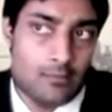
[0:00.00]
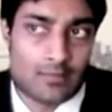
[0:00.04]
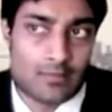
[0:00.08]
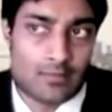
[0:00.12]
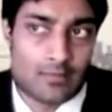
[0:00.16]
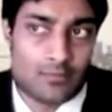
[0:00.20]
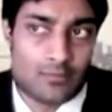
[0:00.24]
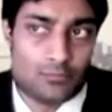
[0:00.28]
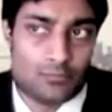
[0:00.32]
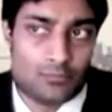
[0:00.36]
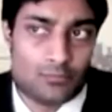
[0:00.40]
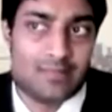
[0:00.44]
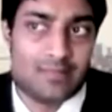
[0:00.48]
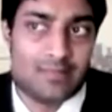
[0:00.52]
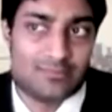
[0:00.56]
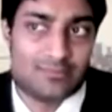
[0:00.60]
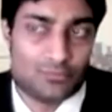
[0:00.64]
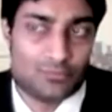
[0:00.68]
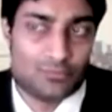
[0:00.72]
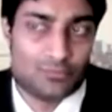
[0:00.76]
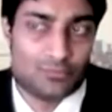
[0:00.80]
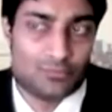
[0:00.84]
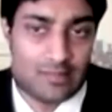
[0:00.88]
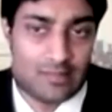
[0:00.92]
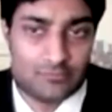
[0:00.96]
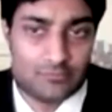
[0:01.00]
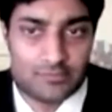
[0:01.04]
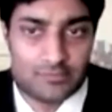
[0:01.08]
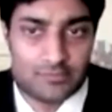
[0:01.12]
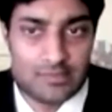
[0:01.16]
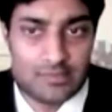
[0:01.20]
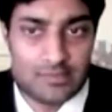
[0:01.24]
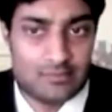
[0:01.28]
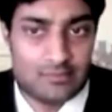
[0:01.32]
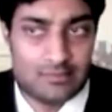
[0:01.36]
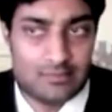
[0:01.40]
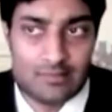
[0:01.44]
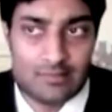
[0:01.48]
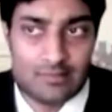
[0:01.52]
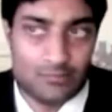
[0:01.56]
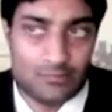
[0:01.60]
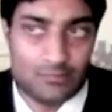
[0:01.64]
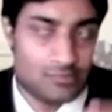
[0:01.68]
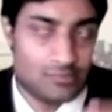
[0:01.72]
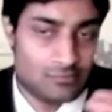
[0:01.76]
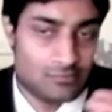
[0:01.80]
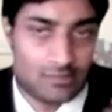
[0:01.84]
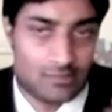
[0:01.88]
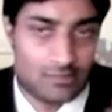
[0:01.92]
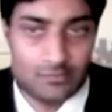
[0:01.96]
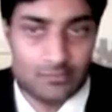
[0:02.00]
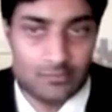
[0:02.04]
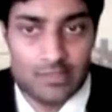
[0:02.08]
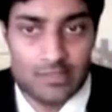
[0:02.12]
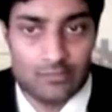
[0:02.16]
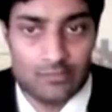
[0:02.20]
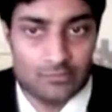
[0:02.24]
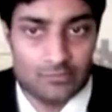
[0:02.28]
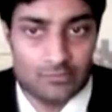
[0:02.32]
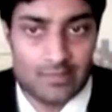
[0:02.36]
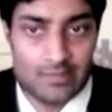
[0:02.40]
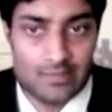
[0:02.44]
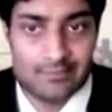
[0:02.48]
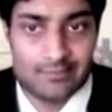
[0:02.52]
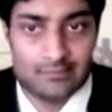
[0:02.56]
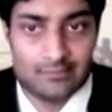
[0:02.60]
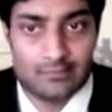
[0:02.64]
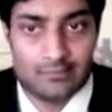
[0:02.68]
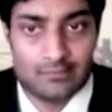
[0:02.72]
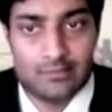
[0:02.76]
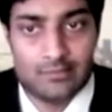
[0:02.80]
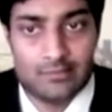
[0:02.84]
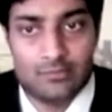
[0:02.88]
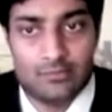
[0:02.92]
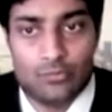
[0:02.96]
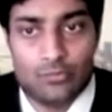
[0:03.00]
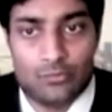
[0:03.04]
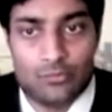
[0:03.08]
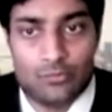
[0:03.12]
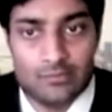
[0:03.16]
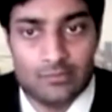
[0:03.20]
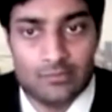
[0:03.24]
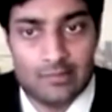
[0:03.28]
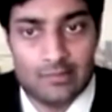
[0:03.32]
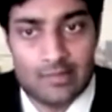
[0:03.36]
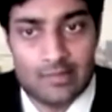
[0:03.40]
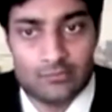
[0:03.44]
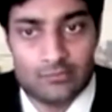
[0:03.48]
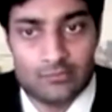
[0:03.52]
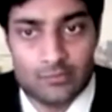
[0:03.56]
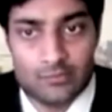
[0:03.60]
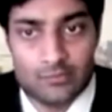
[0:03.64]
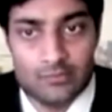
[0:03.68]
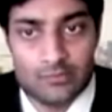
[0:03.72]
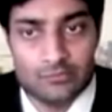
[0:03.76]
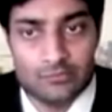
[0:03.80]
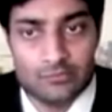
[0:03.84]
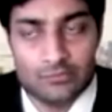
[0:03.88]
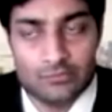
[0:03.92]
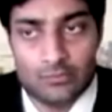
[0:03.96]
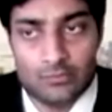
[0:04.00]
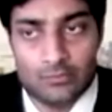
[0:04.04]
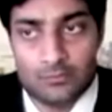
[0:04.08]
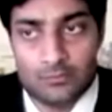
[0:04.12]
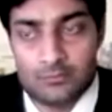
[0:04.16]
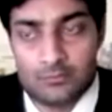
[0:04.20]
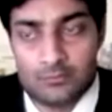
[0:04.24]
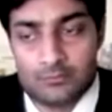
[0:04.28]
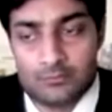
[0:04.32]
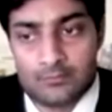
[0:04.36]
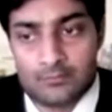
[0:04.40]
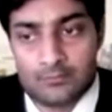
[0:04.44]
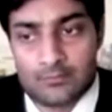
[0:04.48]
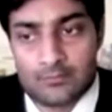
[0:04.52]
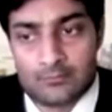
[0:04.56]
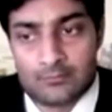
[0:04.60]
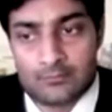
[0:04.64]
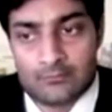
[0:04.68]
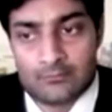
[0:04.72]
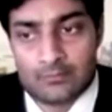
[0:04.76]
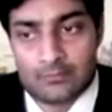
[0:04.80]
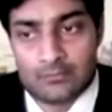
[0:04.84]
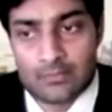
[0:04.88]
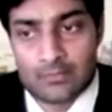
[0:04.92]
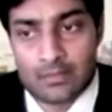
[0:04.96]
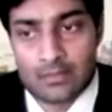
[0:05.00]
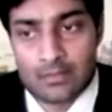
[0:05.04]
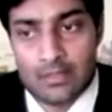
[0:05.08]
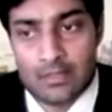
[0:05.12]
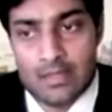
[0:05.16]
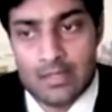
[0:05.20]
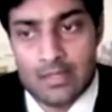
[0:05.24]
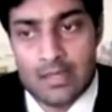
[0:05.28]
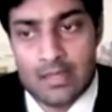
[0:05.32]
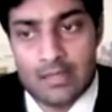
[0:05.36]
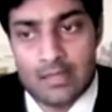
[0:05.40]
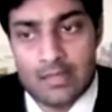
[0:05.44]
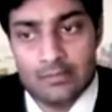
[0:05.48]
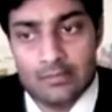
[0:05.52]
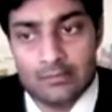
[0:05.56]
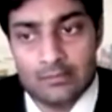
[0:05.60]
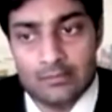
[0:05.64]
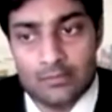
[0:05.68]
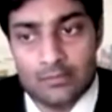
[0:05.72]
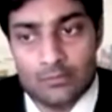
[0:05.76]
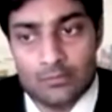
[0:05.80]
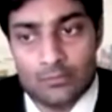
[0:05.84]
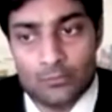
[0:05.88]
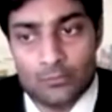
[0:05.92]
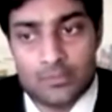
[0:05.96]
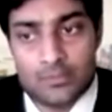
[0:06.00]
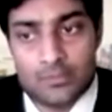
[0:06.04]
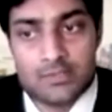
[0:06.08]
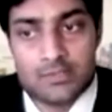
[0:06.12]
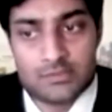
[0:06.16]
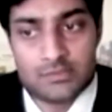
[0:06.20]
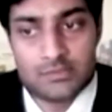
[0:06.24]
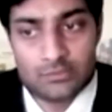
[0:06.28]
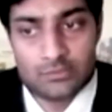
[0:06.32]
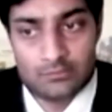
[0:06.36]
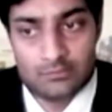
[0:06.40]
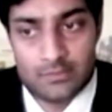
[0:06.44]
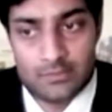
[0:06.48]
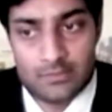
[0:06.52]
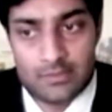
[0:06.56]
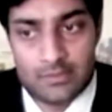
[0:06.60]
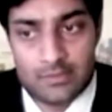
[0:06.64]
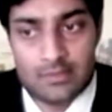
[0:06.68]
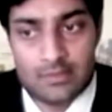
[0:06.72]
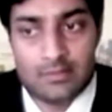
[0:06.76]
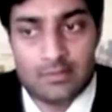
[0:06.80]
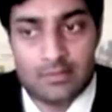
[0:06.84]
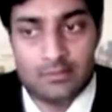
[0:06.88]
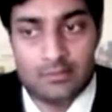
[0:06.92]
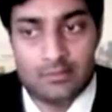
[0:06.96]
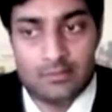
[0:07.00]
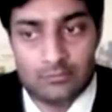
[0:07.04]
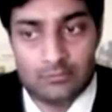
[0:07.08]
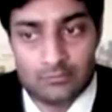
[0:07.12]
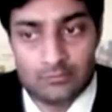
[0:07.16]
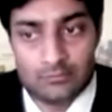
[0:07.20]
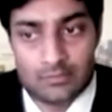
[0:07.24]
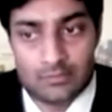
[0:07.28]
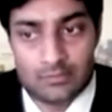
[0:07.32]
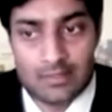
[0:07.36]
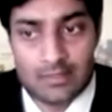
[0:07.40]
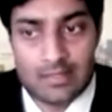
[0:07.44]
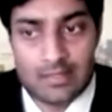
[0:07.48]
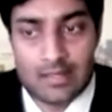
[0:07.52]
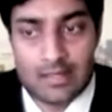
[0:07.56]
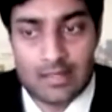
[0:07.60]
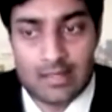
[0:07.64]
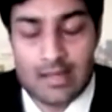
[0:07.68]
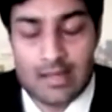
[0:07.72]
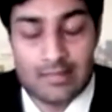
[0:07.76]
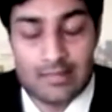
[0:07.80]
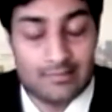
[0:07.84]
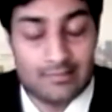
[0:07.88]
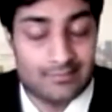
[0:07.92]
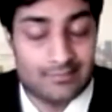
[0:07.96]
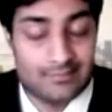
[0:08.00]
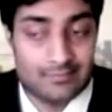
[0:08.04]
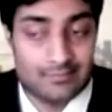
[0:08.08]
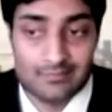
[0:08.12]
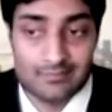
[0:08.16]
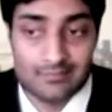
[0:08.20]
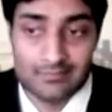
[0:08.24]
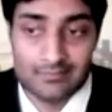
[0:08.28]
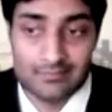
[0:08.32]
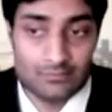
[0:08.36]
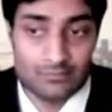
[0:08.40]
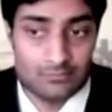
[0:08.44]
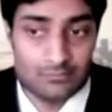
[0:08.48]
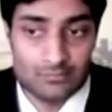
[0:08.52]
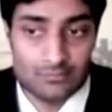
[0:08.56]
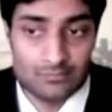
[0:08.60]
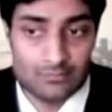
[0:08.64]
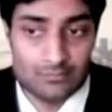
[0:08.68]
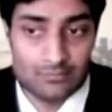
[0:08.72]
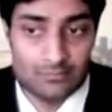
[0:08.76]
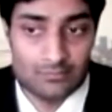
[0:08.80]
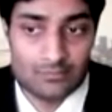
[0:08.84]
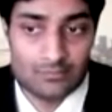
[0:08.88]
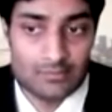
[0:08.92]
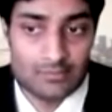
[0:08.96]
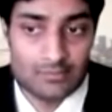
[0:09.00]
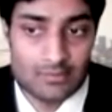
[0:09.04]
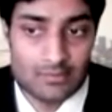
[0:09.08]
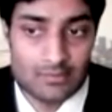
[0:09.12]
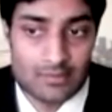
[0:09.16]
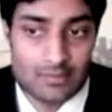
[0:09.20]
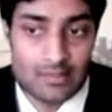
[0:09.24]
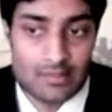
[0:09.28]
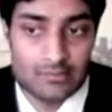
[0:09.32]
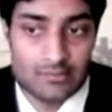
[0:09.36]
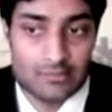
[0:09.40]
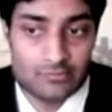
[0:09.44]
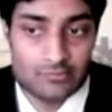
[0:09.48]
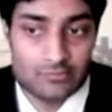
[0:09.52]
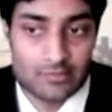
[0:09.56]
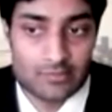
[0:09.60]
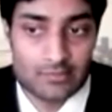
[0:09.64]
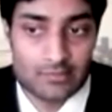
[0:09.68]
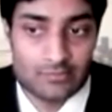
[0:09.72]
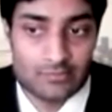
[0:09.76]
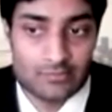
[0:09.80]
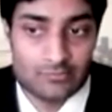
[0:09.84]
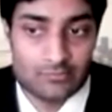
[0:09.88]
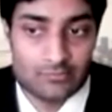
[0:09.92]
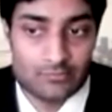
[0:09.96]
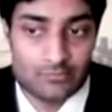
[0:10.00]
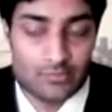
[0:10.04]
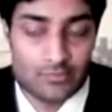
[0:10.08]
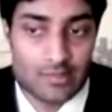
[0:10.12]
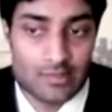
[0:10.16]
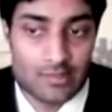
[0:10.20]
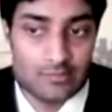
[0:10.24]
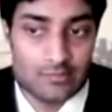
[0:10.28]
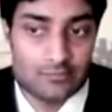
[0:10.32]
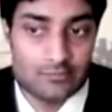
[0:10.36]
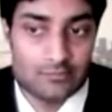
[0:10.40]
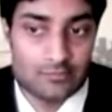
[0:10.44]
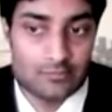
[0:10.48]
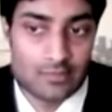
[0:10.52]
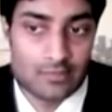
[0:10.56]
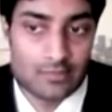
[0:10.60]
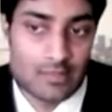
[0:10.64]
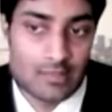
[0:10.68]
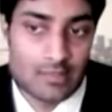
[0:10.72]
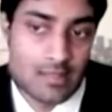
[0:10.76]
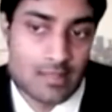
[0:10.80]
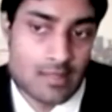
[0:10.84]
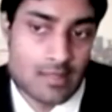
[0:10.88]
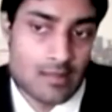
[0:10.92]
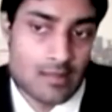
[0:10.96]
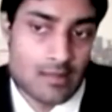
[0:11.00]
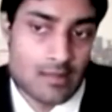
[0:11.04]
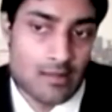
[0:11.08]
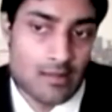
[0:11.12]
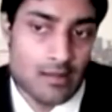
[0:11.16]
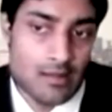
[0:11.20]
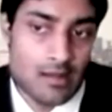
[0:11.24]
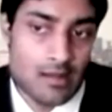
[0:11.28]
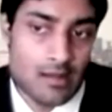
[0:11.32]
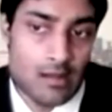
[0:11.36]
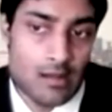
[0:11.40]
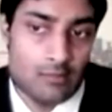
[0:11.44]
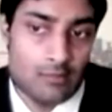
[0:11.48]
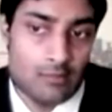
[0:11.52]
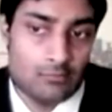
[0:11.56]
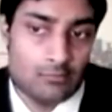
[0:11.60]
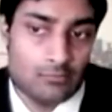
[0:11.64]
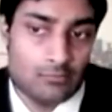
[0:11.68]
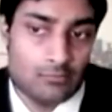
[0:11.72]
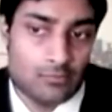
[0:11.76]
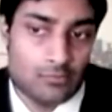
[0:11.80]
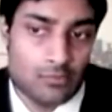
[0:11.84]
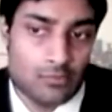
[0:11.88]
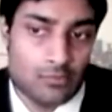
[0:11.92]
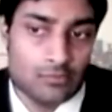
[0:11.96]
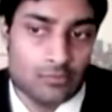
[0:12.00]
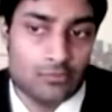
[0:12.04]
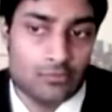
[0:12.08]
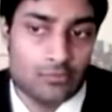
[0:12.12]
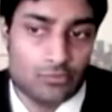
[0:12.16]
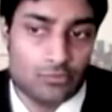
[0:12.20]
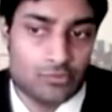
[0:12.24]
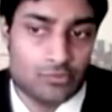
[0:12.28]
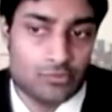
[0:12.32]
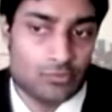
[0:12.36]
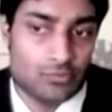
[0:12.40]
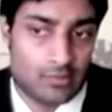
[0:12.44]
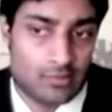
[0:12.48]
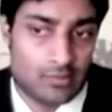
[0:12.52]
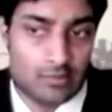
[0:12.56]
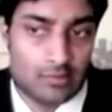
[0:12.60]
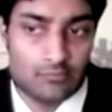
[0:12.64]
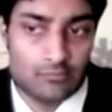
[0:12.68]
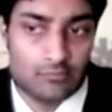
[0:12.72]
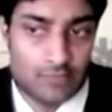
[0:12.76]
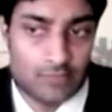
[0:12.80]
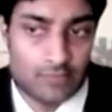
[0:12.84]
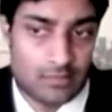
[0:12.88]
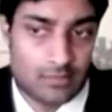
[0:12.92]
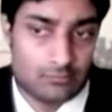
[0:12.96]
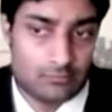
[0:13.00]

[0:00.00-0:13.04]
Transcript: based on what I've seen, the numbers have come down drastically over the last month or so. And we should be, unless there's some unexpected surprise, on the road to recovery.